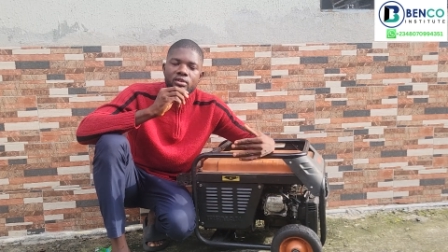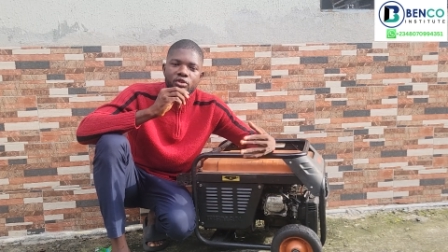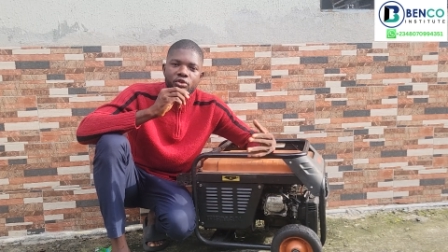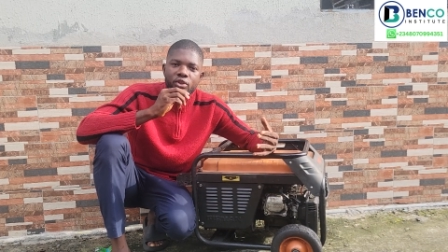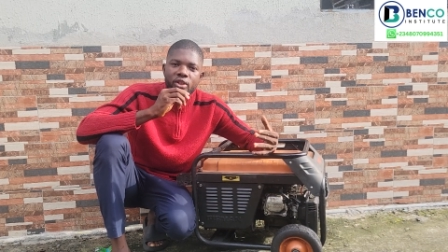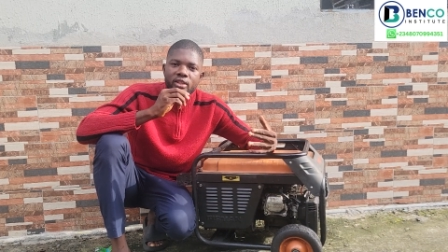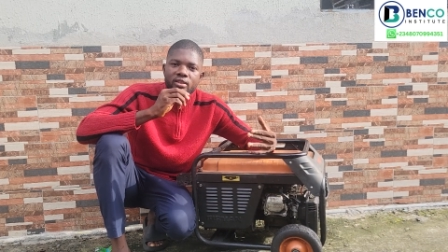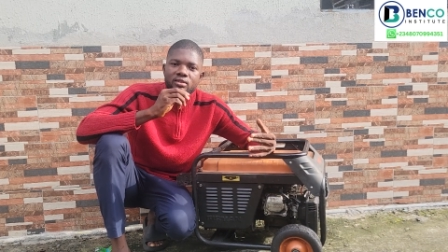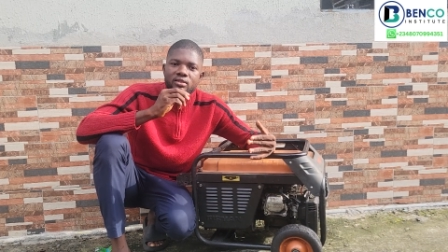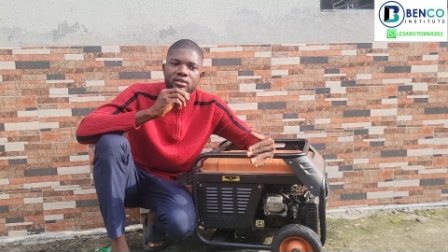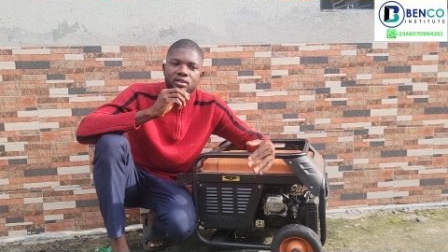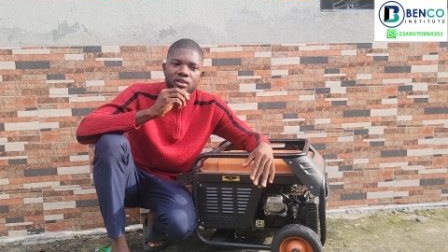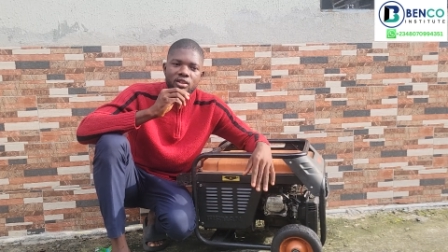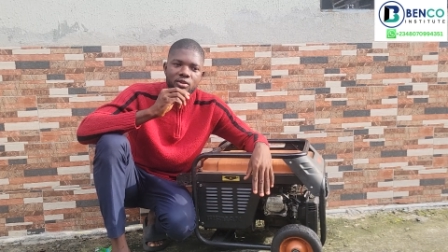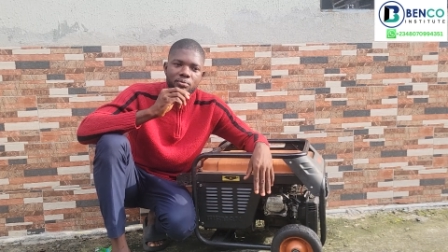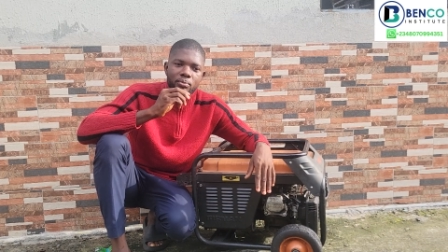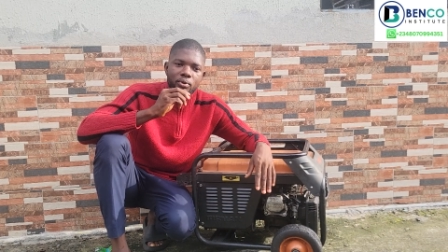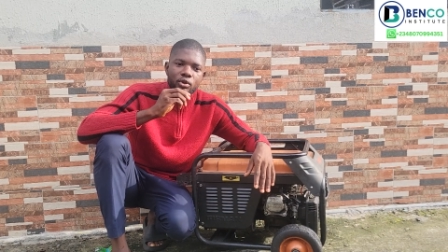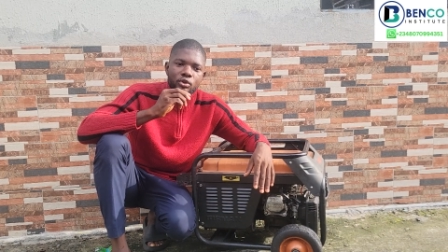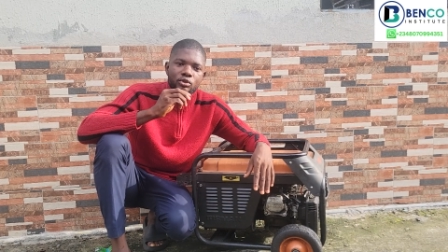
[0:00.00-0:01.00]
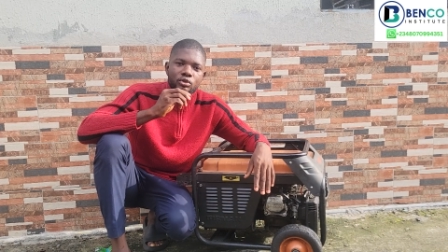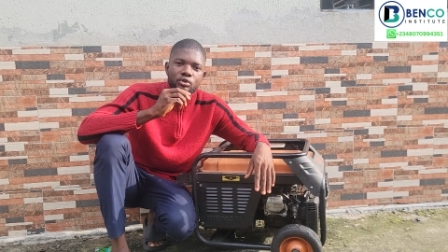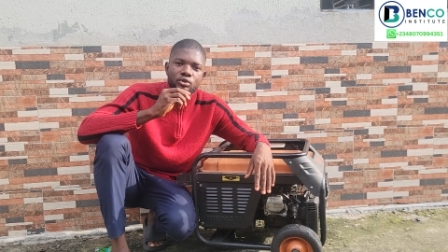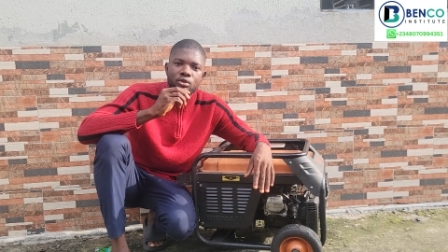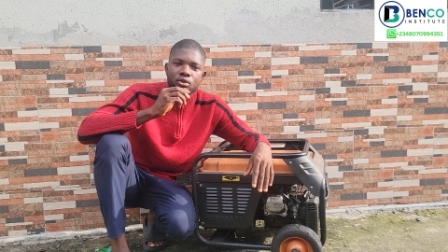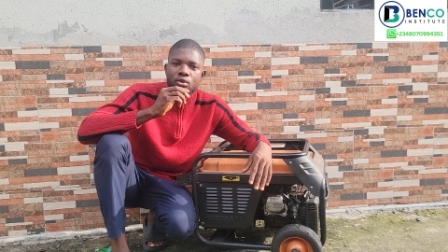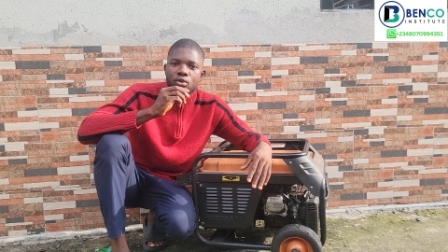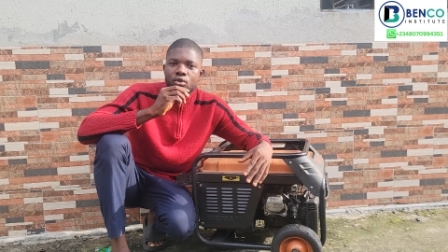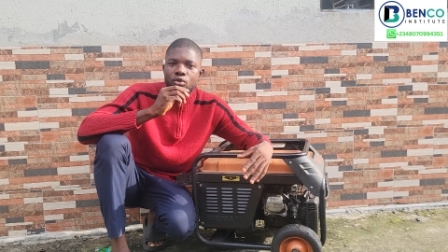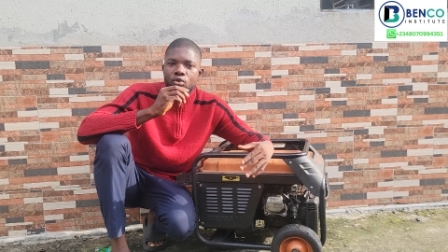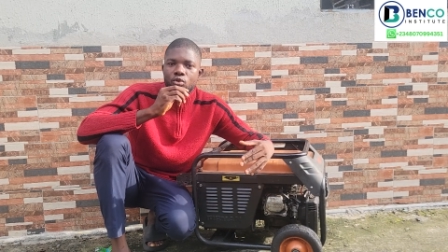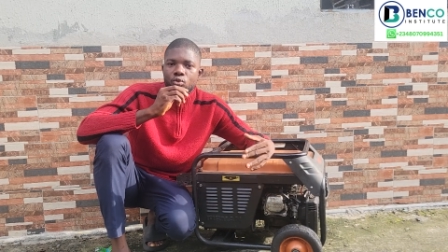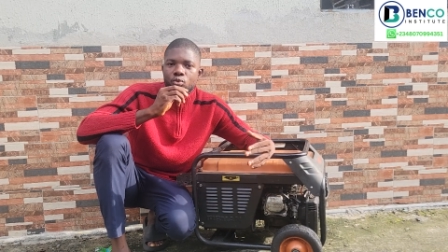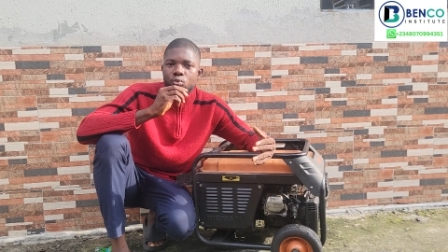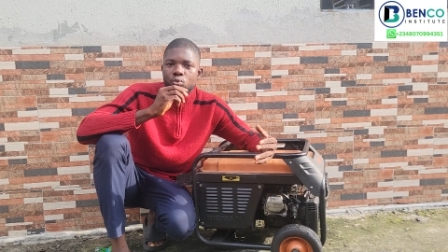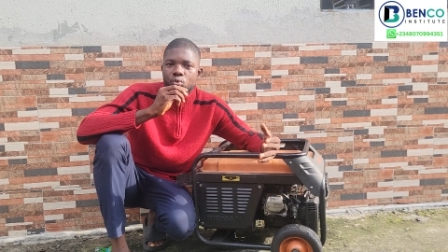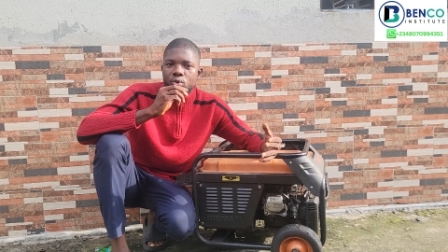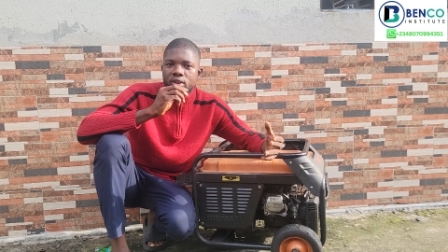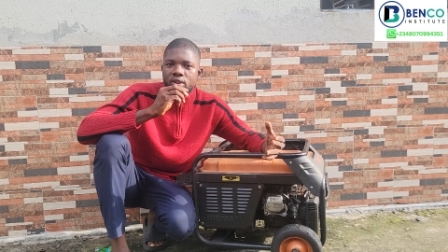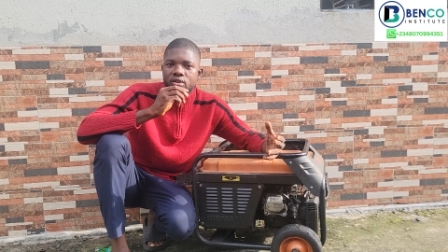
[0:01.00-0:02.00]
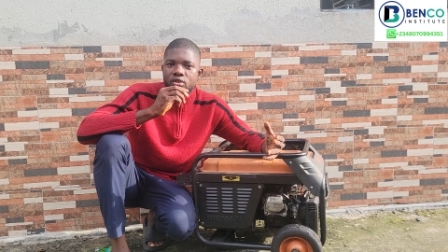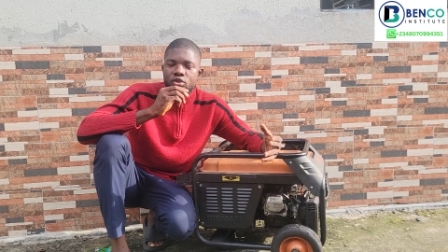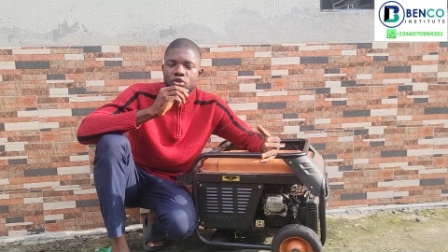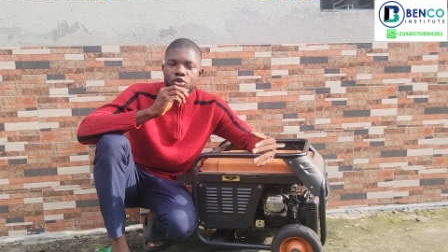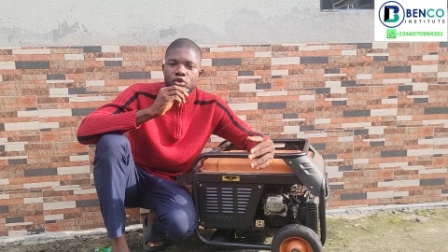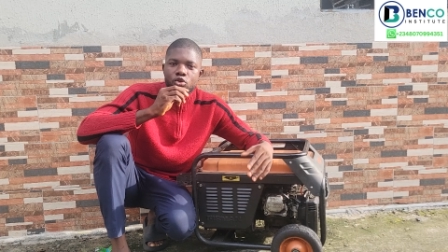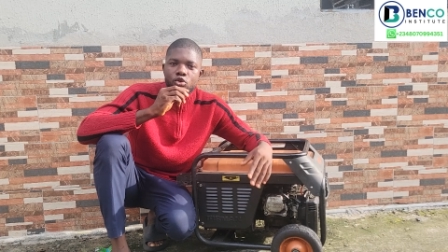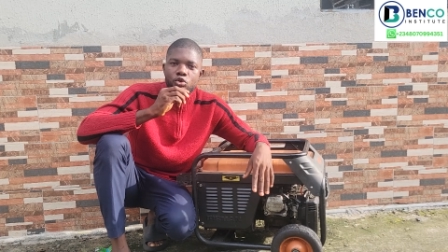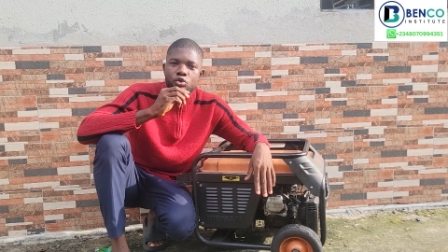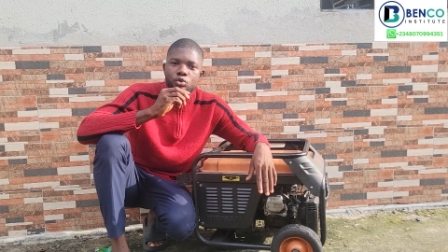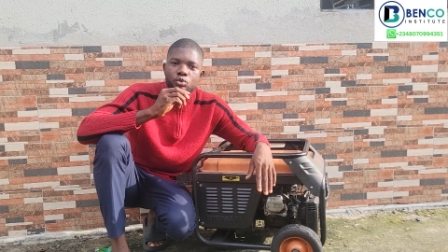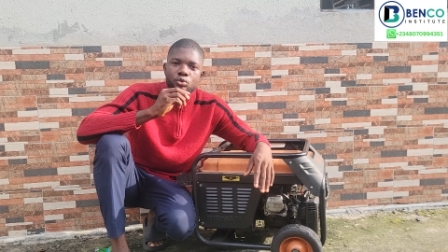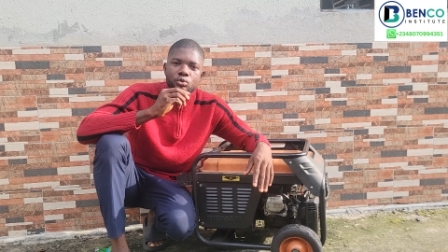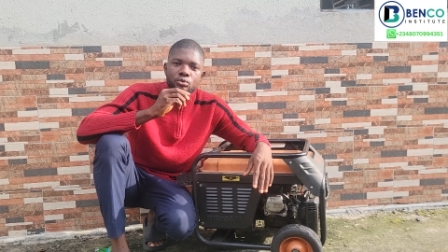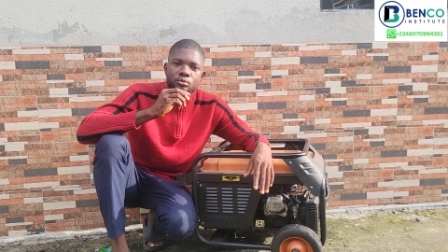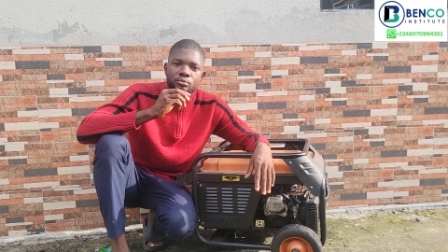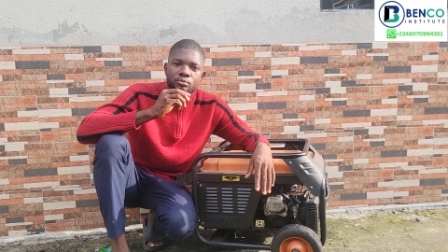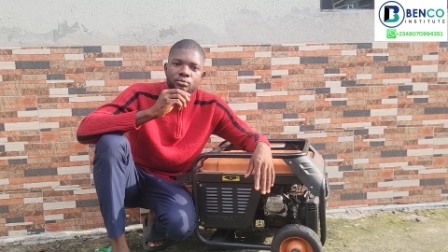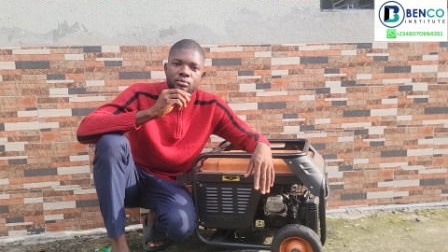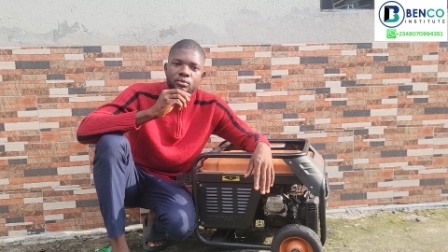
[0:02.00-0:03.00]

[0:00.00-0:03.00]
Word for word: create this bond with you.